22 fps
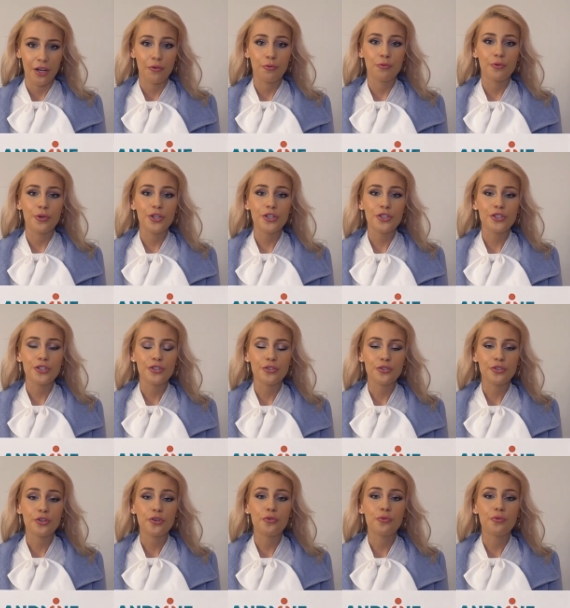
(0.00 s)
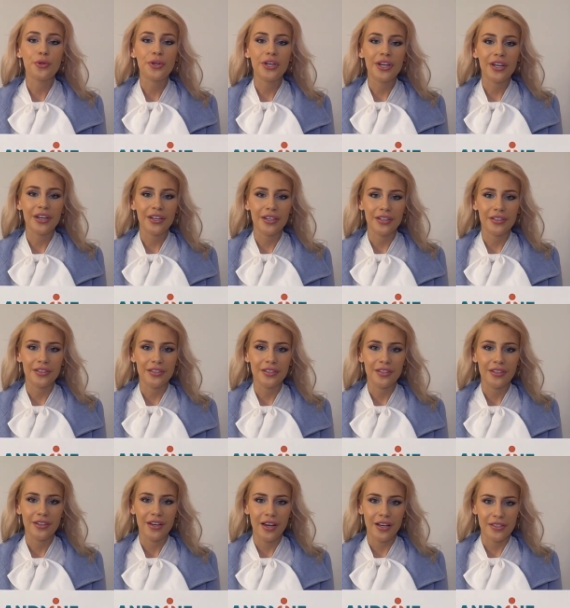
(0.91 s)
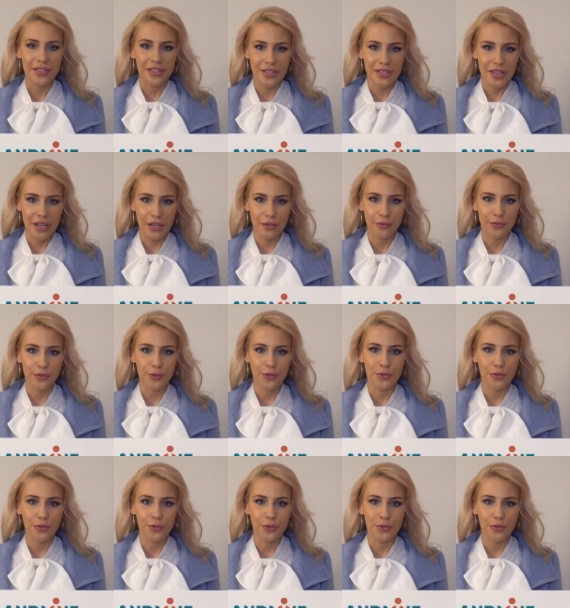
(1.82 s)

we should create a safe